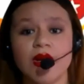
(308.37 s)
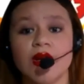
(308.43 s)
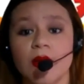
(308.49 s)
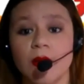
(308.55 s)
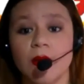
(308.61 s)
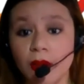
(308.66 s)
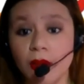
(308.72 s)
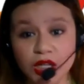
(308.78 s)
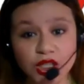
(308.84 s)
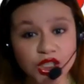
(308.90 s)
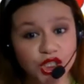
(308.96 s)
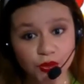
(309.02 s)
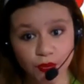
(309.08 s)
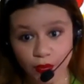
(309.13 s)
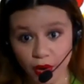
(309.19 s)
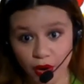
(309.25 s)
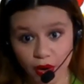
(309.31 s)
much
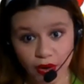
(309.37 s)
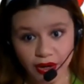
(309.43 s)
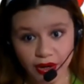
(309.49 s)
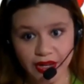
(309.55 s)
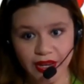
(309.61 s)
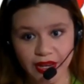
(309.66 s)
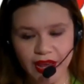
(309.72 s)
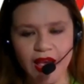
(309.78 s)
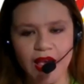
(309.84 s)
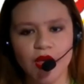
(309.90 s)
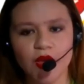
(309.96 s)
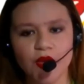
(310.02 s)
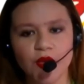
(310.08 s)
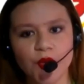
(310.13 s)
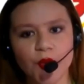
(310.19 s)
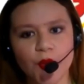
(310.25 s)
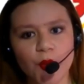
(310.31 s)
money
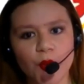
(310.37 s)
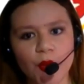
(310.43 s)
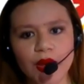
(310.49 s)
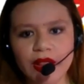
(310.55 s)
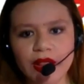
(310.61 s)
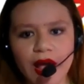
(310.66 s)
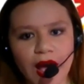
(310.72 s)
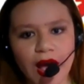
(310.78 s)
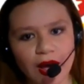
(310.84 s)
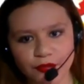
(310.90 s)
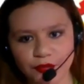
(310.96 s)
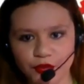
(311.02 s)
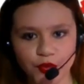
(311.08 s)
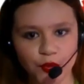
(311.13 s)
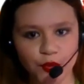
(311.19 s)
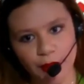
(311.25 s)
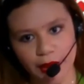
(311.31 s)
you will have to
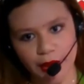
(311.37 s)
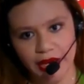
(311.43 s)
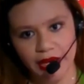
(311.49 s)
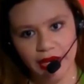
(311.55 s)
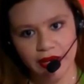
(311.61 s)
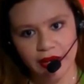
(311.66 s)
pay